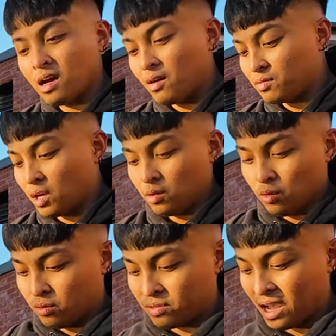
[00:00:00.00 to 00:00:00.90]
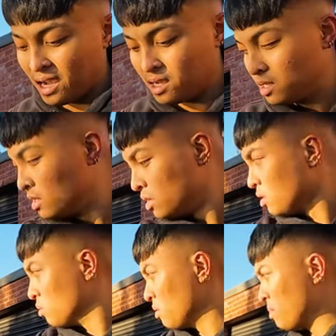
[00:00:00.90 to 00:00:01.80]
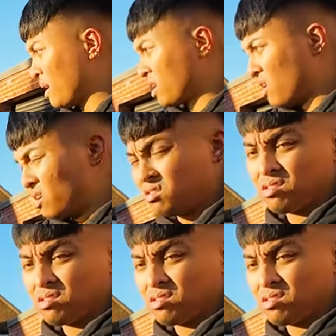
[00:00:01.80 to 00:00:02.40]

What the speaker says: I've done all of that with my car.